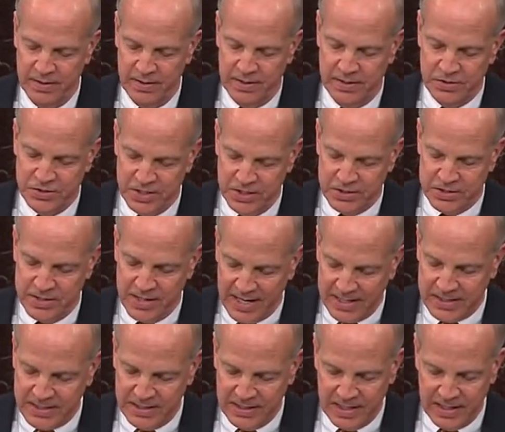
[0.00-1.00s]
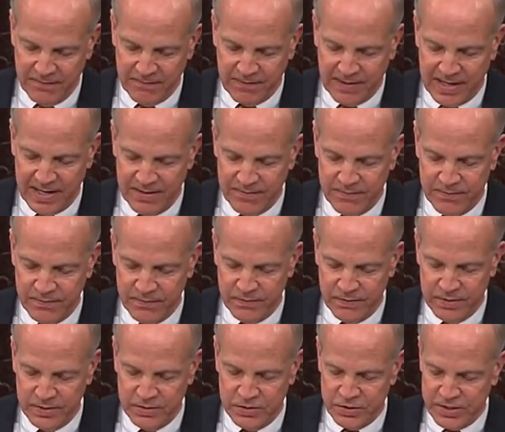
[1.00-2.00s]
And since 1985,
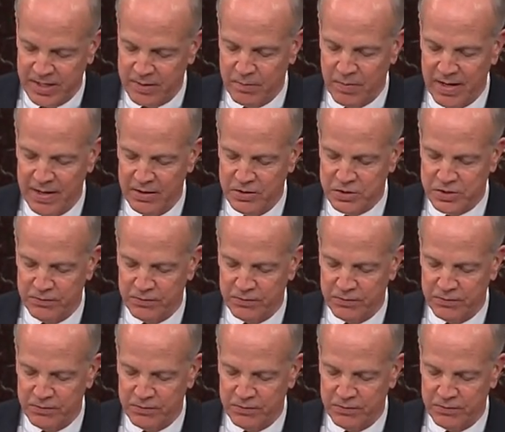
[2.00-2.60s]
the Zetmeirs